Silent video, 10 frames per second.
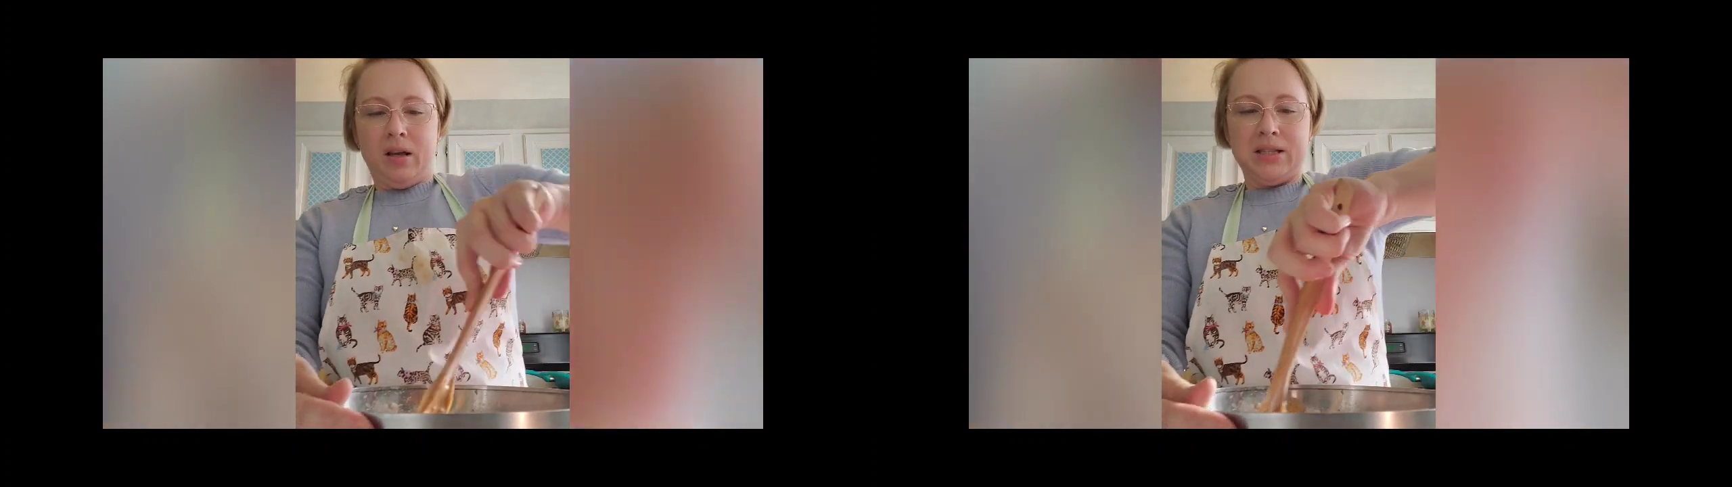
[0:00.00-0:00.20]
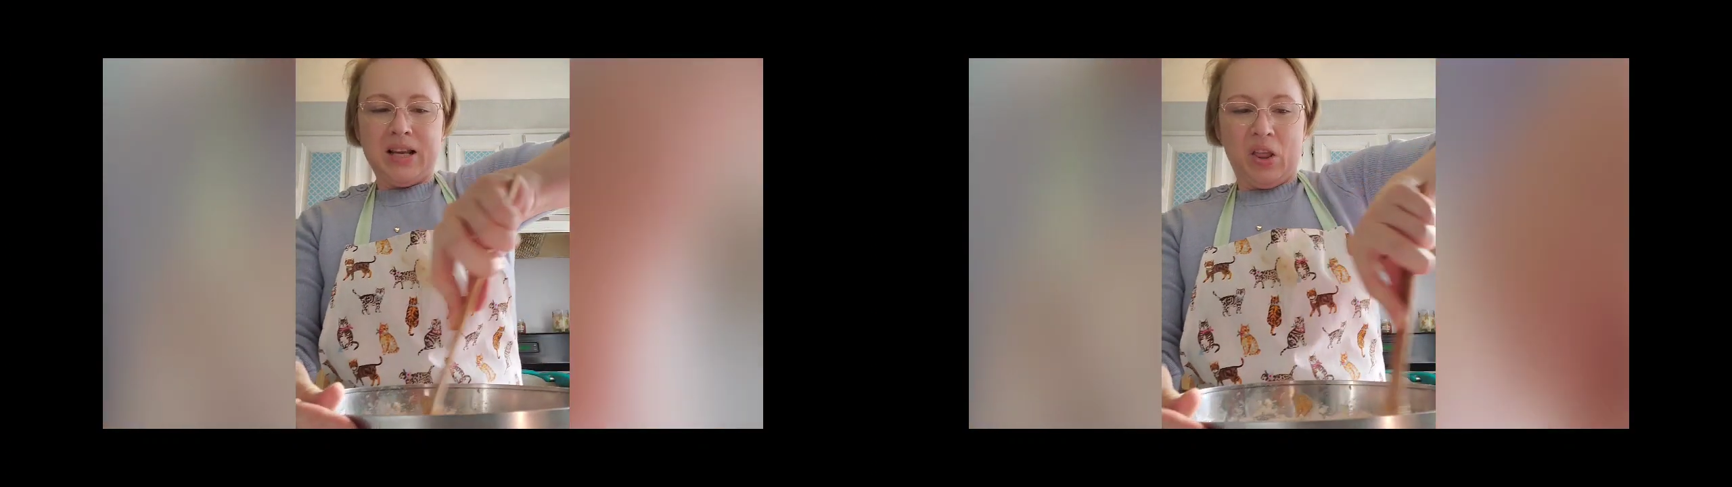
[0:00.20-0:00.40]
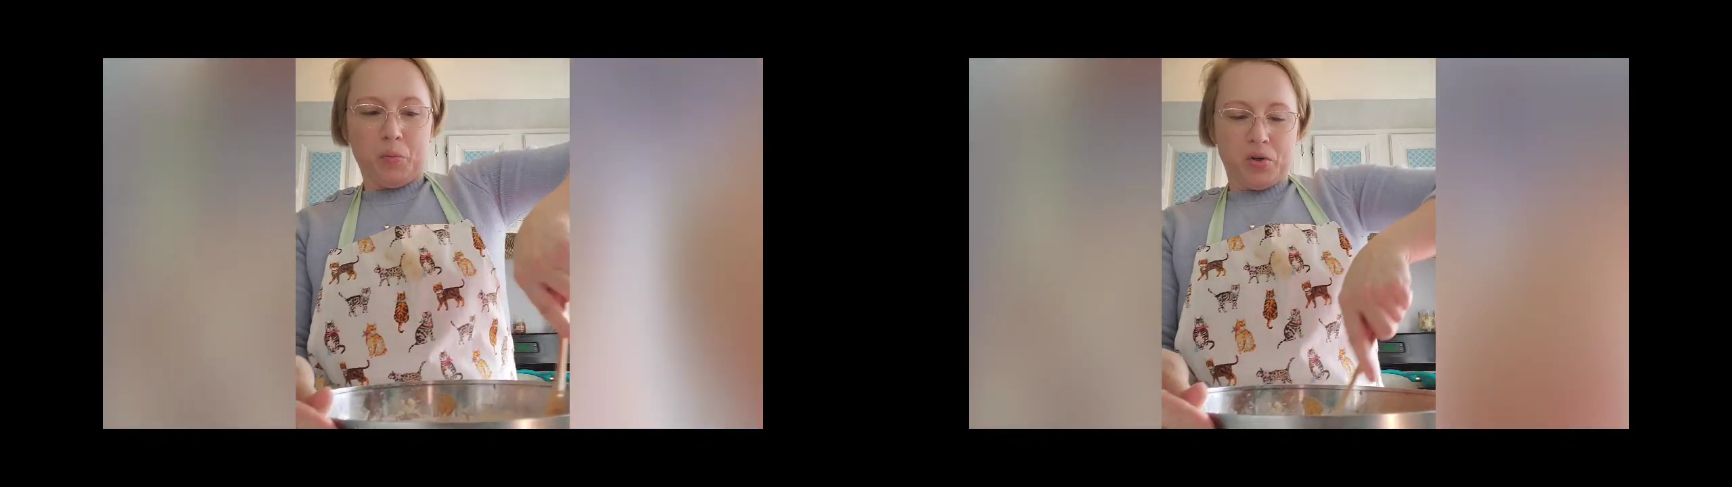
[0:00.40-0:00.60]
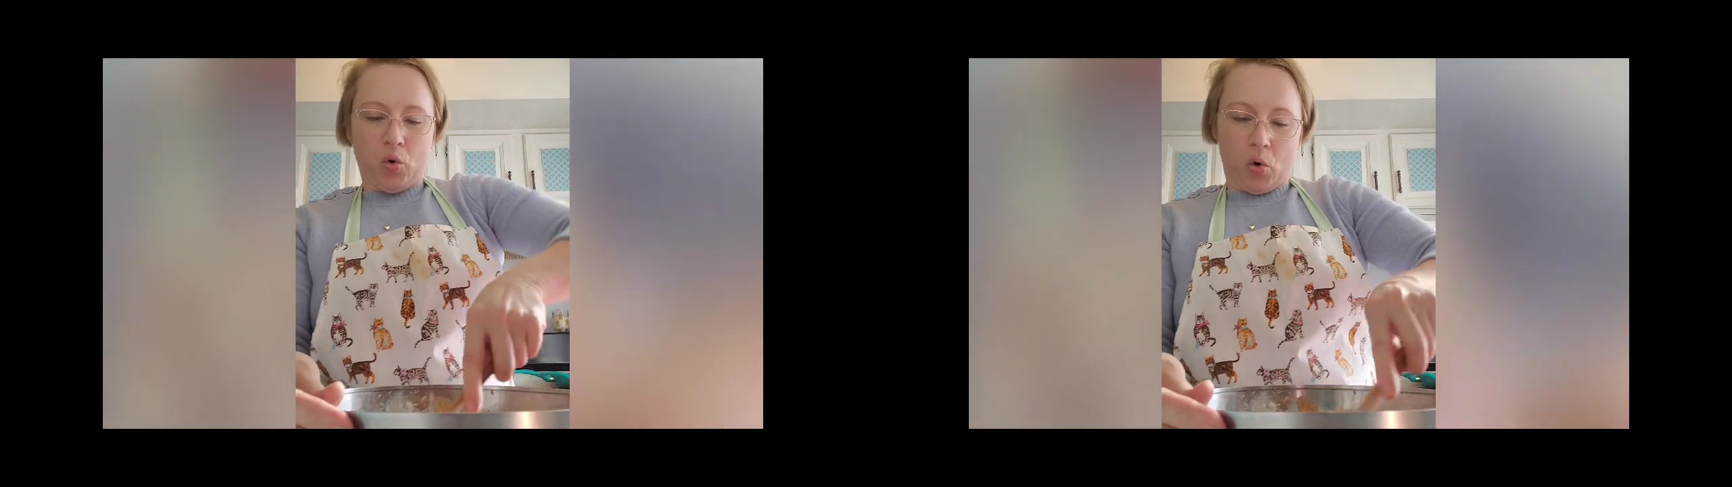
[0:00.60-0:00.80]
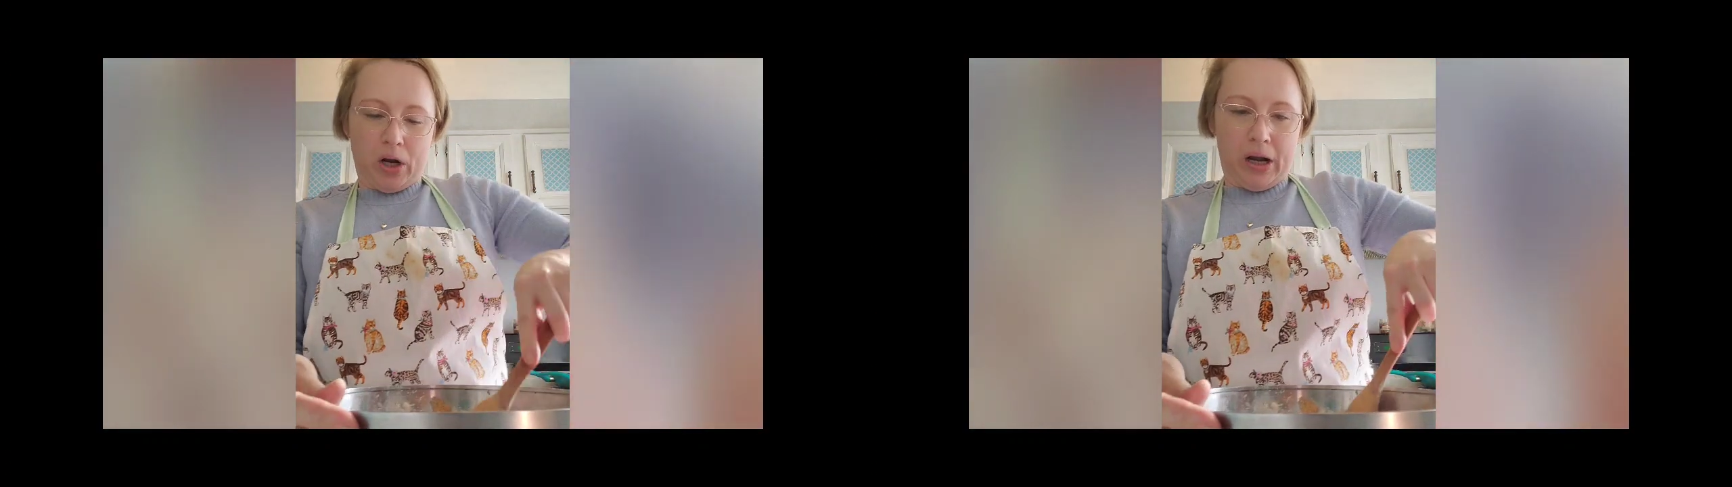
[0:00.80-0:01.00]

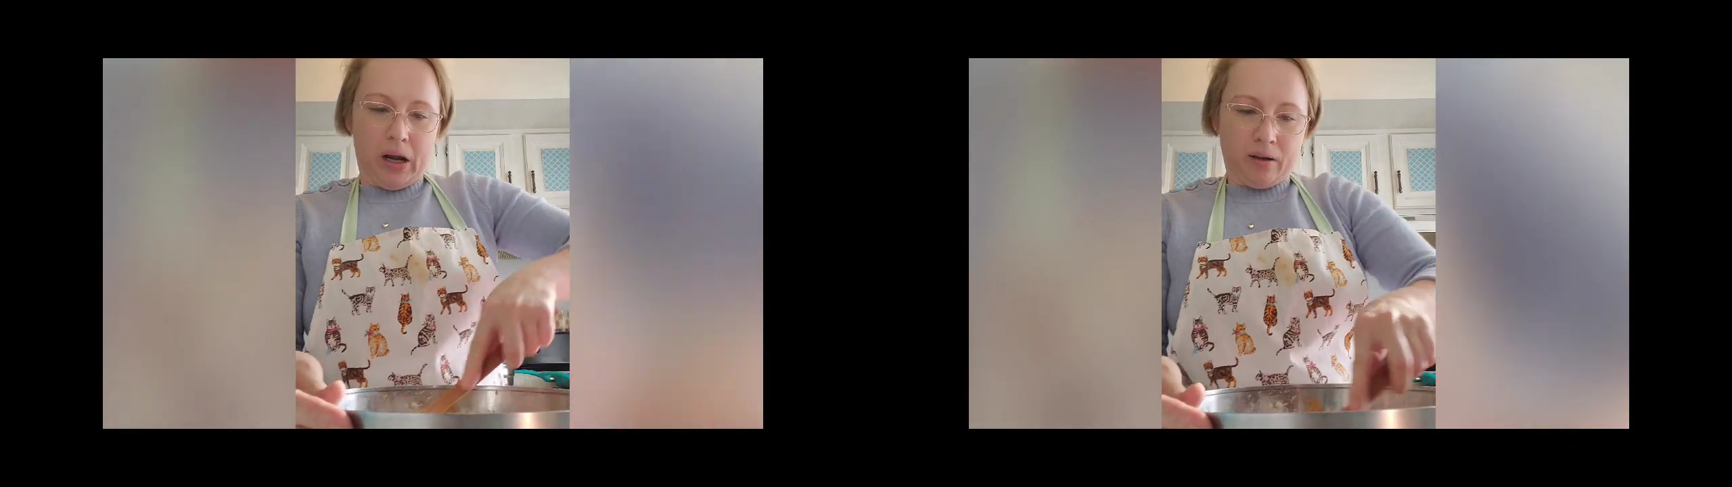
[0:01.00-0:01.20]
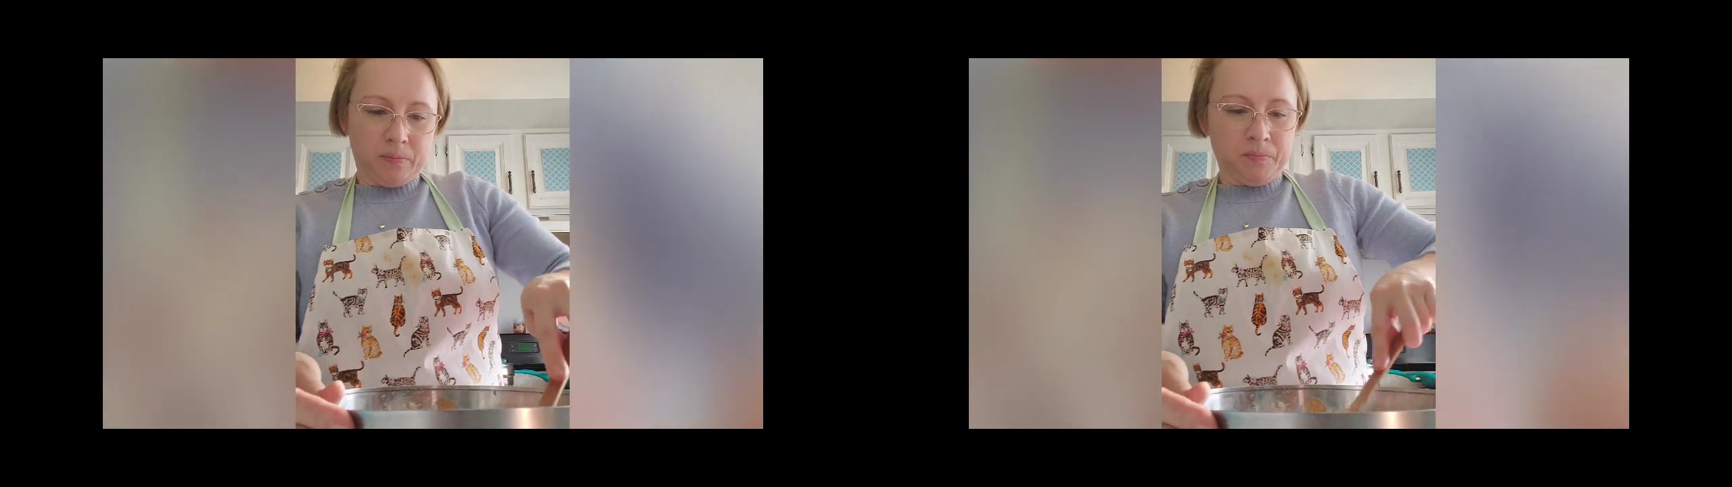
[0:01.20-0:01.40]
celebratory